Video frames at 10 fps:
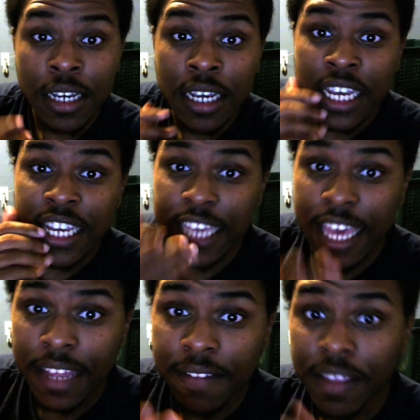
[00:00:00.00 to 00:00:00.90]
Yeah,
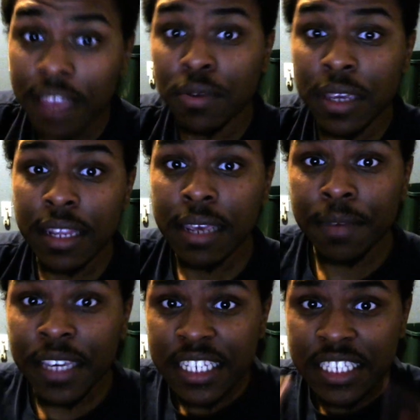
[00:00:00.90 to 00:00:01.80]
that's what he did,
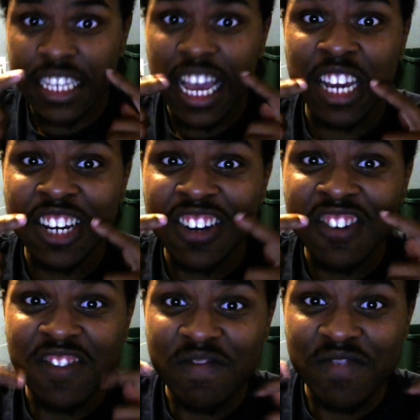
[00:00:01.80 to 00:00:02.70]
because Aku,
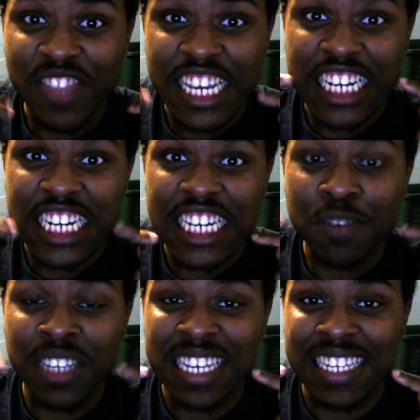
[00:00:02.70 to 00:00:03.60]
he was
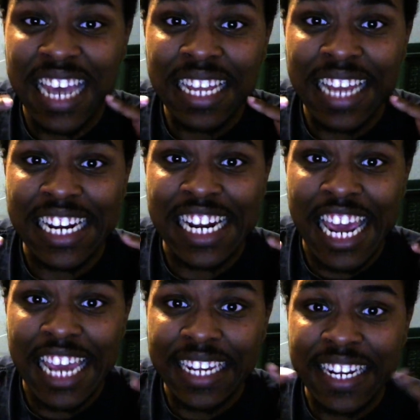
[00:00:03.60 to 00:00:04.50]
designed like that,
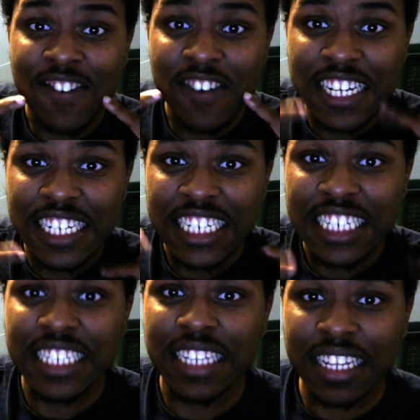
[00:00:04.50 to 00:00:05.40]
you know?
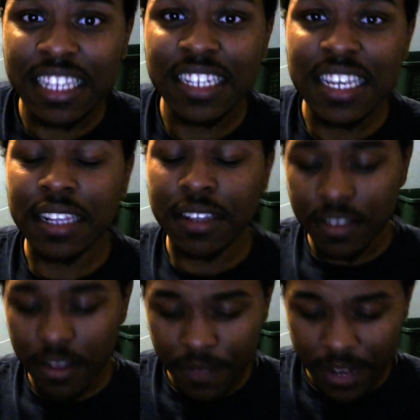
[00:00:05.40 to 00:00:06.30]
Like the teeth and
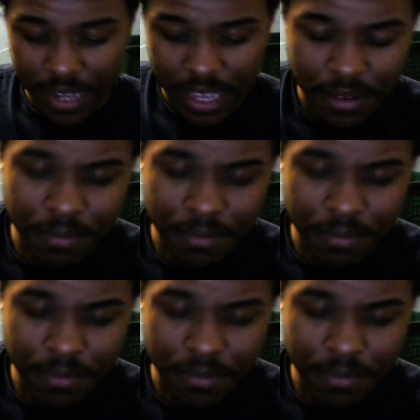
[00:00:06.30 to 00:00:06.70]
stuff like that.